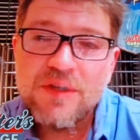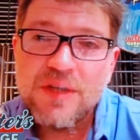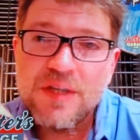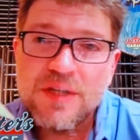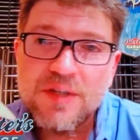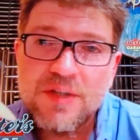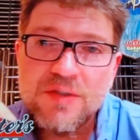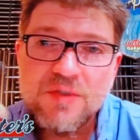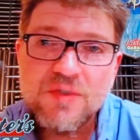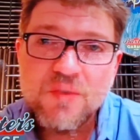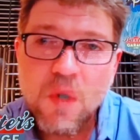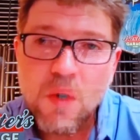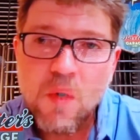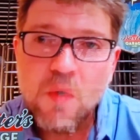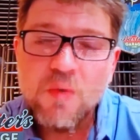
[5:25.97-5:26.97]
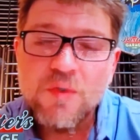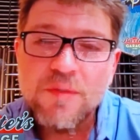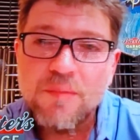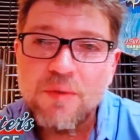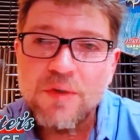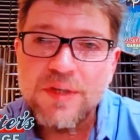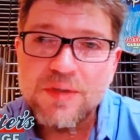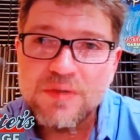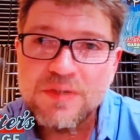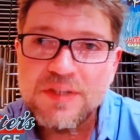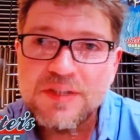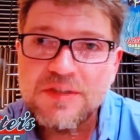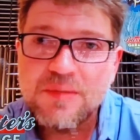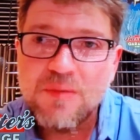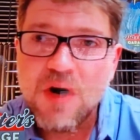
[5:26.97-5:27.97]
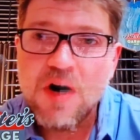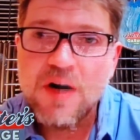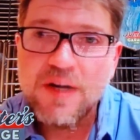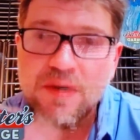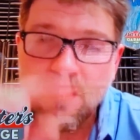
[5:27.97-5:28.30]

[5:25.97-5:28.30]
a controlled breather system on it,